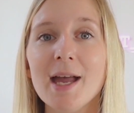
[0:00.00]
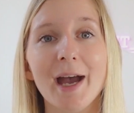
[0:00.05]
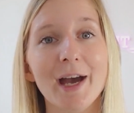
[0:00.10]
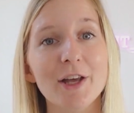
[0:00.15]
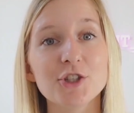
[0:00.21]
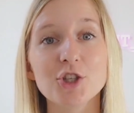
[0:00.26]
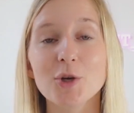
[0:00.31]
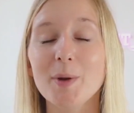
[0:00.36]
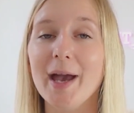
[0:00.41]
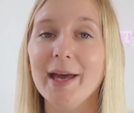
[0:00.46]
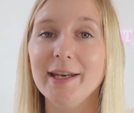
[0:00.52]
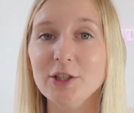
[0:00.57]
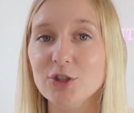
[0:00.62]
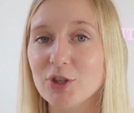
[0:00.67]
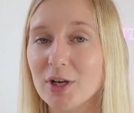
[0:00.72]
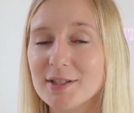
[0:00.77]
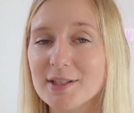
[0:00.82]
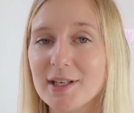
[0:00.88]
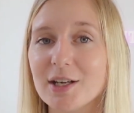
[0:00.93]
and so any
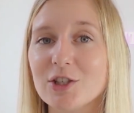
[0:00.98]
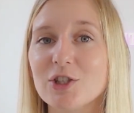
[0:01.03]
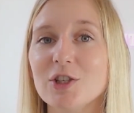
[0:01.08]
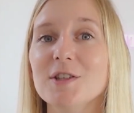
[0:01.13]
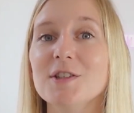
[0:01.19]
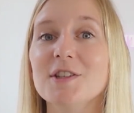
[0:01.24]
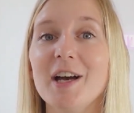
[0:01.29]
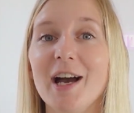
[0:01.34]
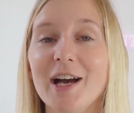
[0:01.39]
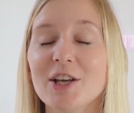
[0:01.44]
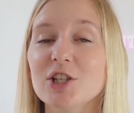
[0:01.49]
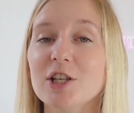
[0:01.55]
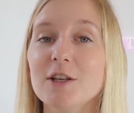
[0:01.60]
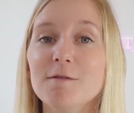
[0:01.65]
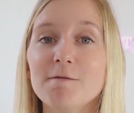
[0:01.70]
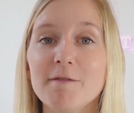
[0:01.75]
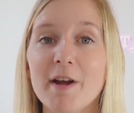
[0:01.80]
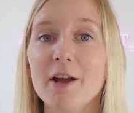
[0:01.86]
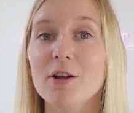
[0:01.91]
transactions that actually
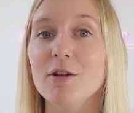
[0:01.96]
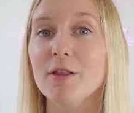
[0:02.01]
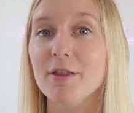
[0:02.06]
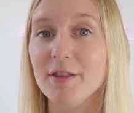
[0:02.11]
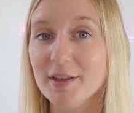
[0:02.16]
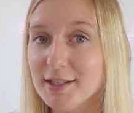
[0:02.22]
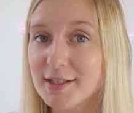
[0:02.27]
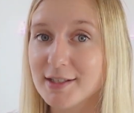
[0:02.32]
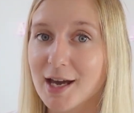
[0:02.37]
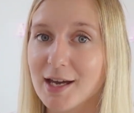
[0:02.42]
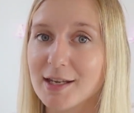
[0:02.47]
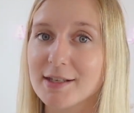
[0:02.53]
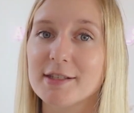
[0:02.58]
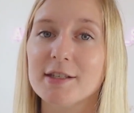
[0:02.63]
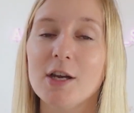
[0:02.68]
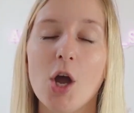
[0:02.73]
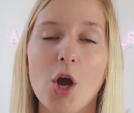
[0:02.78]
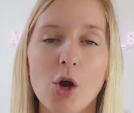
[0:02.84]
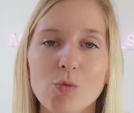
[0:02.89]
fail this
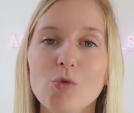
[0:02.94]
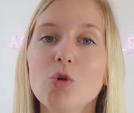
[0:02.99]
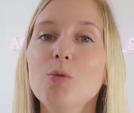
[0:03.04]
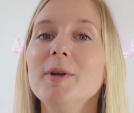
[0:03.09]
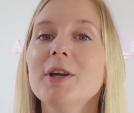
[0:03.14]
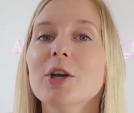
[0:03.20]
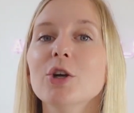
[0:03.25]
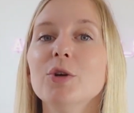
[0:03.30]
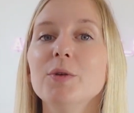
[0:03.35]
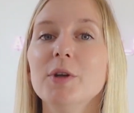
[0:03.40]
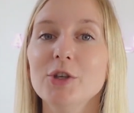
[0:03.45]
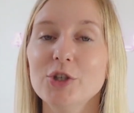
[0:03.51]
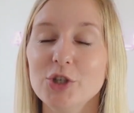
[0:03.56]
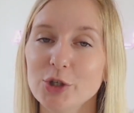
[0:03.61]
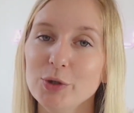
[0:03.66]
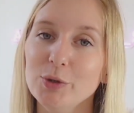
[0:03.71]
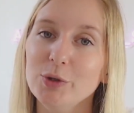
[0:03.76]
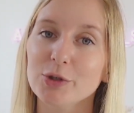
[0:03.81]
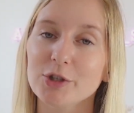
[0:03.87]
test will be coded
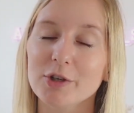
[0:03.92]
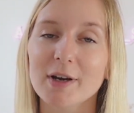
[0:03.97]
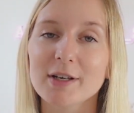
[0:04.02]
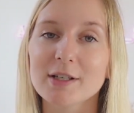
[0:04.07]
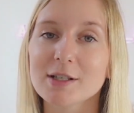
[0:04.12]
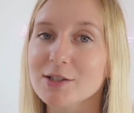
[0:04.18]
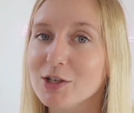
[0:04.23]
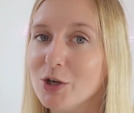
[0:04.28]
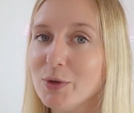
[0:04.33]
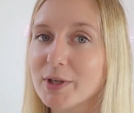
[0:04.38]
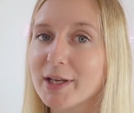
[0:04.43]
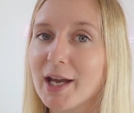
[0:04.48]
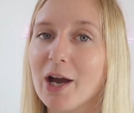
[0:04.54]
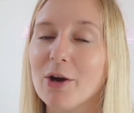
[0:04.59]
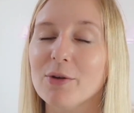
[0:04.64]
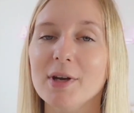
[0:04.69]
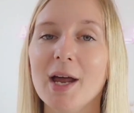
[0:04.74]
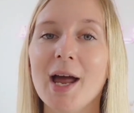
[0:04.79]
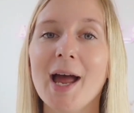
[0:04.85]
to your director's loan
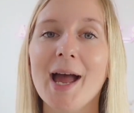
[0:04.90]
account